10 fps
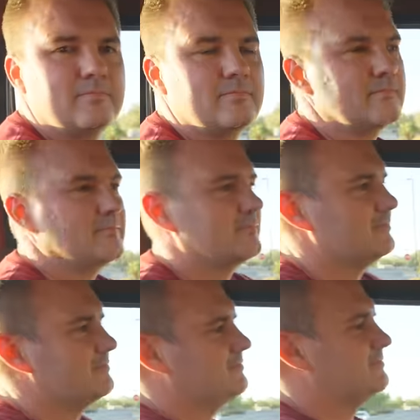
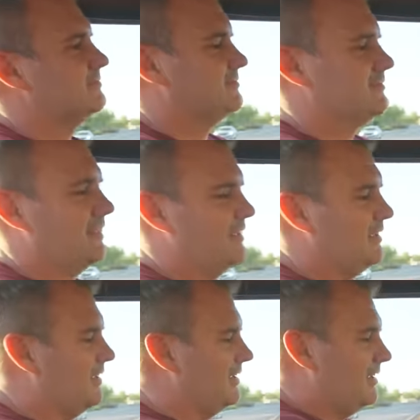Nobody speaks.